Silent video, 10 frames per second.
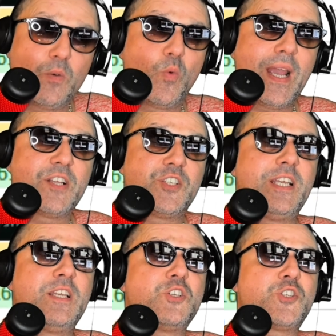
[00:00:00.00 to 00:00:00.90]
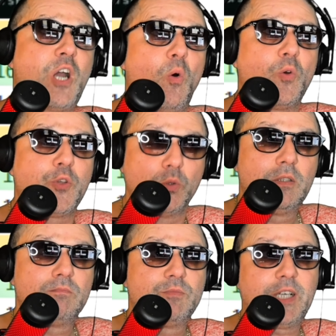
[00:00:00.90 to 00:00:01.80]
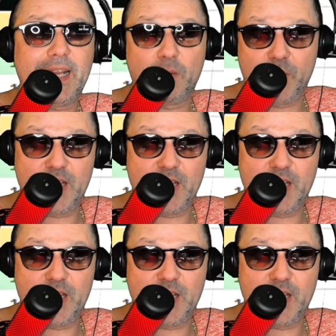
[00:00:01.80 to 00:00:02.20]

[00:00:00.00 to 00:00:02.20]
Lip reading: we are seeing Xiao Yun together with